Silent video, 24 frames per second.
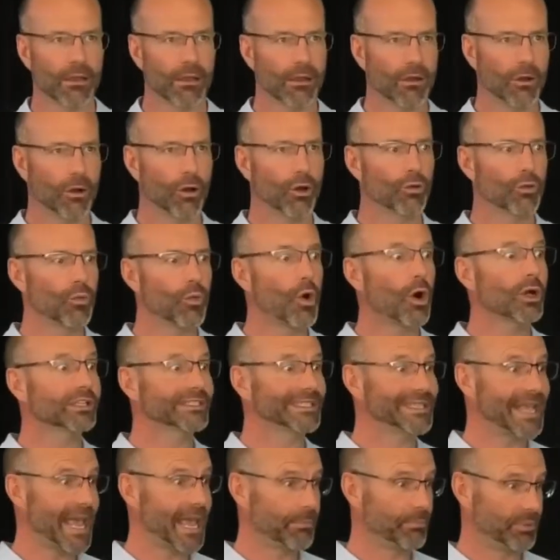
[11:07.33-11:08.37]

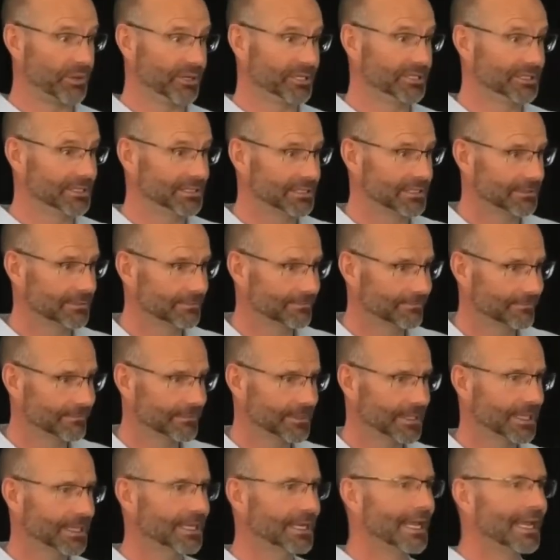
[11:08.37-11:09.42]
what's happened
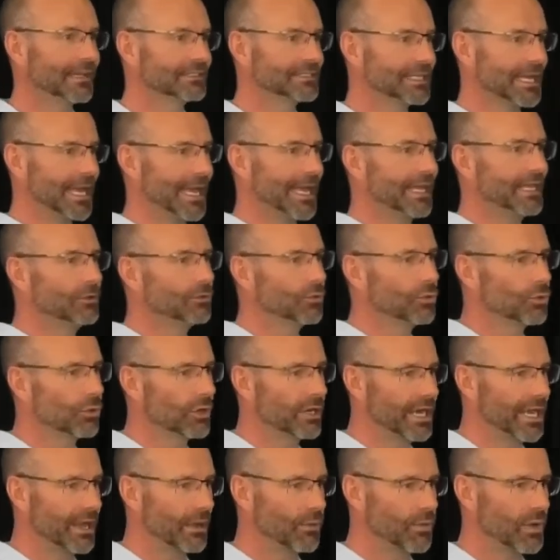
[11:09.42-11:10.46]
in our day or
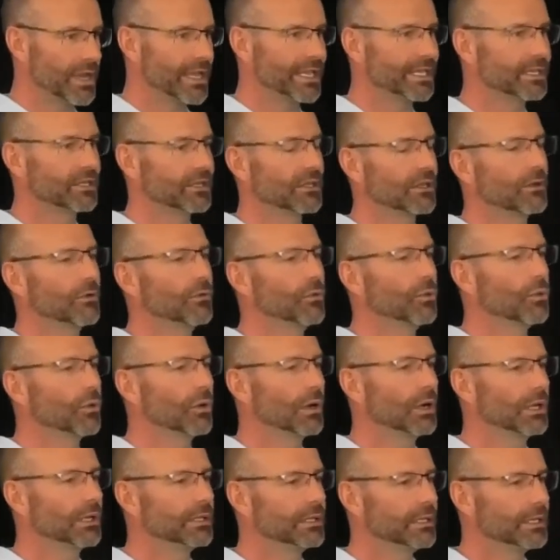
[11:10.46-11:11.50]
in our week,
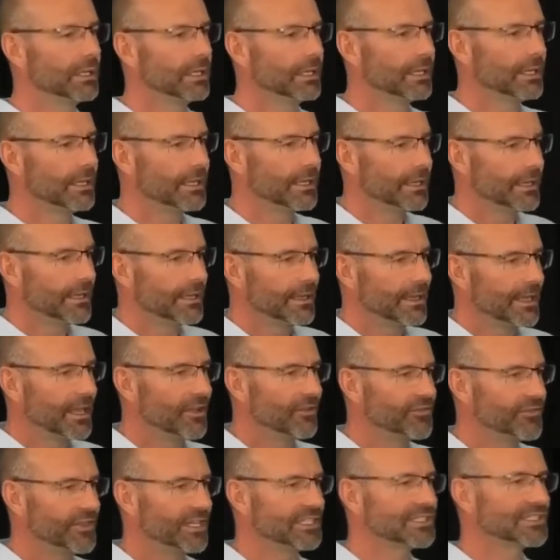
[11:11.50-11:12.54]
or
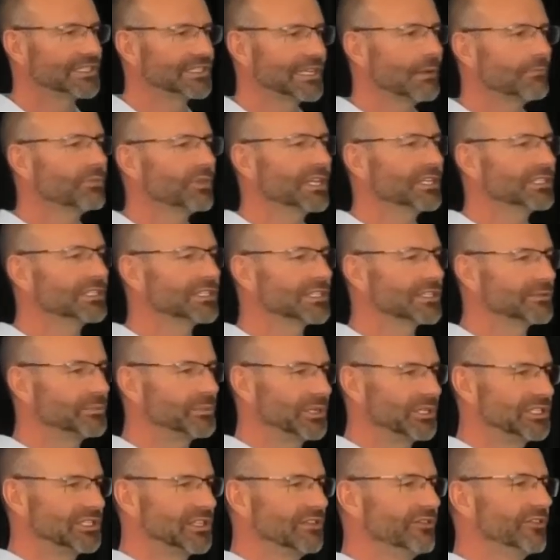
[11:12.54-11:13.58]
if there's something
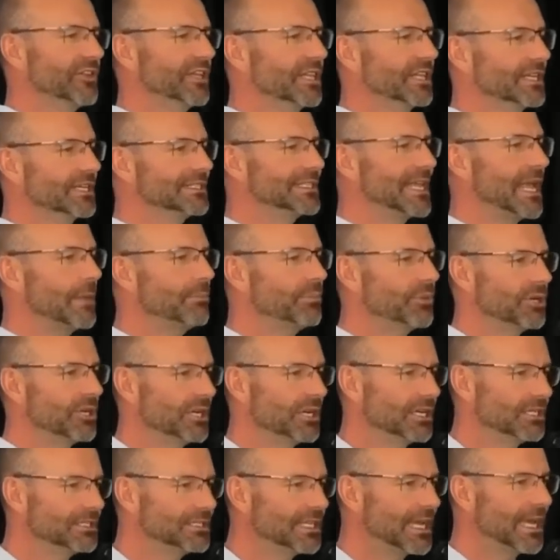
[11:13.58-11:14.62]
specific that has happened
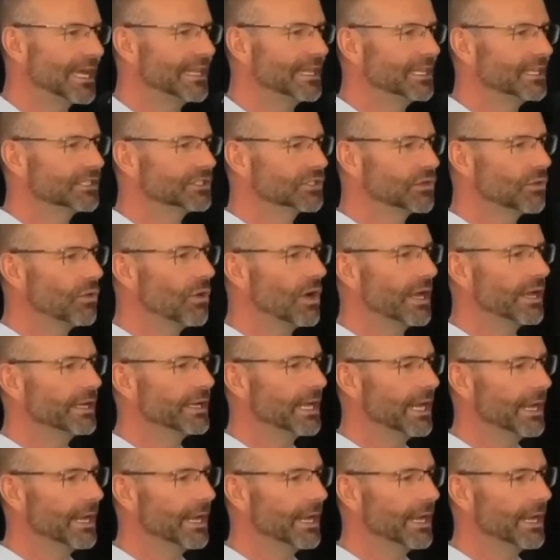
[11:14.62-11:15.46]
in a day that's quite